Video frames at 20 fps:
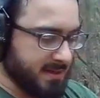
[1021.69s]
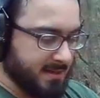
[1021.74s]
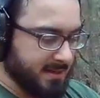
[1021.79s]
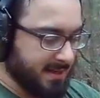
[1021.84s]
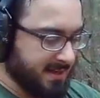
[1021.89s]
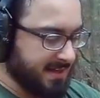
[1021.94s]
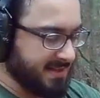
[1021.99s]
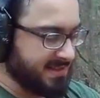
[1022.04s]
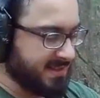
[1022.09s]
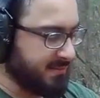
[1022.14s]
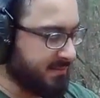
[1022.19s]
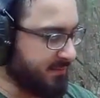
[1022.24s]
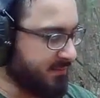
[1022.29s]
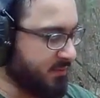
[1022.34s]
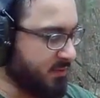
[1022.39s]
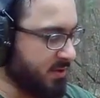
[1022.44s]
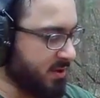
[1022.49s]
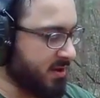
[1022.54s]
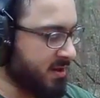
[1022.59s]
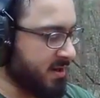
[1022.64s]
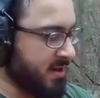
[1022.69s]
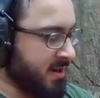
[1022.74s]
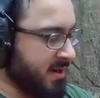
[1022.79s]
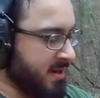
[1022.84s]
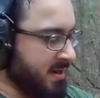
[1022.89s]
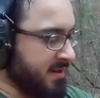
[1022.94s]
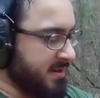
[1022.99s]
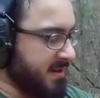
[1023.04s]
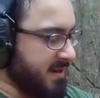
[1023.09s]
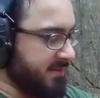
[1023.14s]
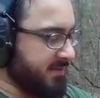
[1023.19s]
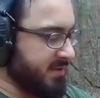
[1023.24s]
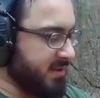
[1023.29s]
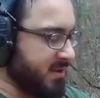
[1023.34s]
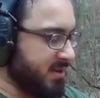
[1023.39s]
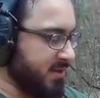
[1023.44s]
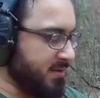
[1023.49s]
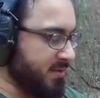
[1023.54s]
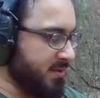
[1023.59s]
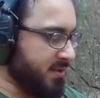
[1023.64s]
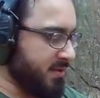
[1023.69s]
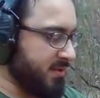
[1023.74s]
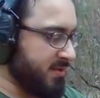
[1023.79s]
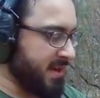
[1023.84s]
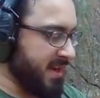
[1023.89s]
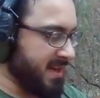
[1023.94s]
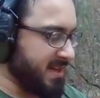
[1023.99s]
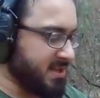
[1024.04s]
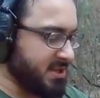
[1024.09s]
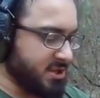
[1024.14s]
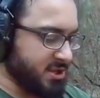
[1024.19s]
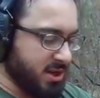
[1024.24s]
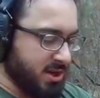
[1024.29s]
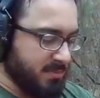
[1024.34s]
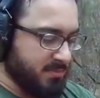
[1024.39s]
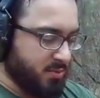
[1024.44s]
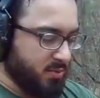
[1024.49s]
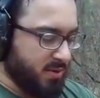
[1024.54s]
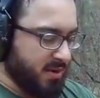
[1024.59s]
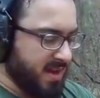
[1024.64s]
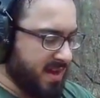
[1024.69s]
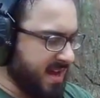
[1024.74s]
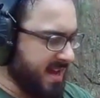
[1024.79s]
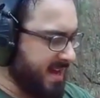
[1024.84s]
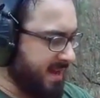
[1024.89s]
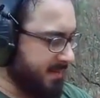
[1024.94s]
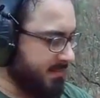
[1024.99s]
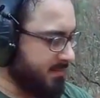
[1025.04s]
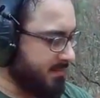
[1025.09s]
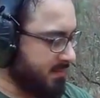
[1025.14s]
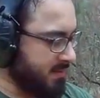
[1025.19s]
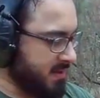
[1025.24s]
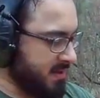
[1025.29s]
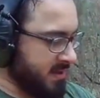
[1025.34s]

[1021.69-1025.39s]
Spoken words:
Like I said before, even though they're nice sharp point of aim,